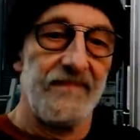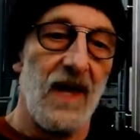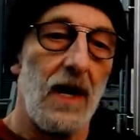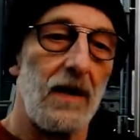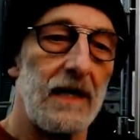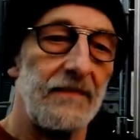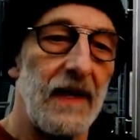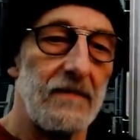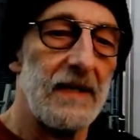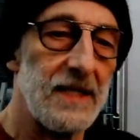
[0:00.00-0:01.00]
All right,
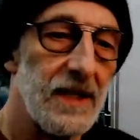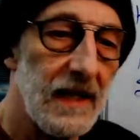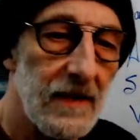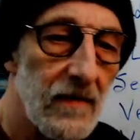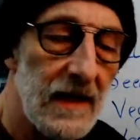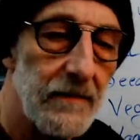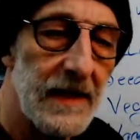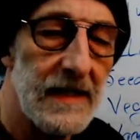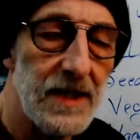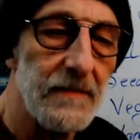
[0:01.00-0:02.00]
everybody's going to get really
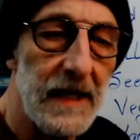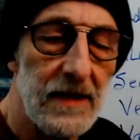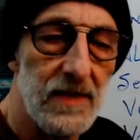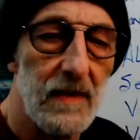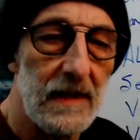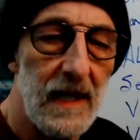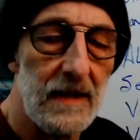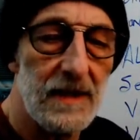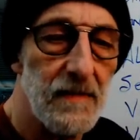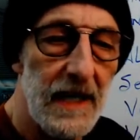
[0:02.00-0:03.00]
pissed, but here's what I'll
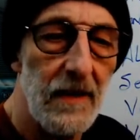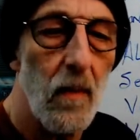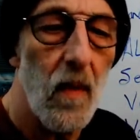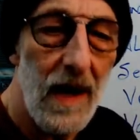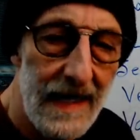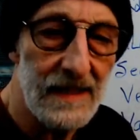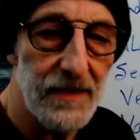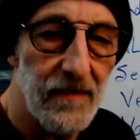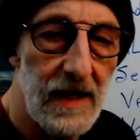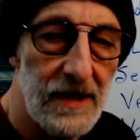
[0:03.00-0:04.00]
explain why it's
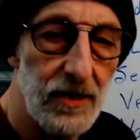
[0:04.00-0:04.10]
fragile.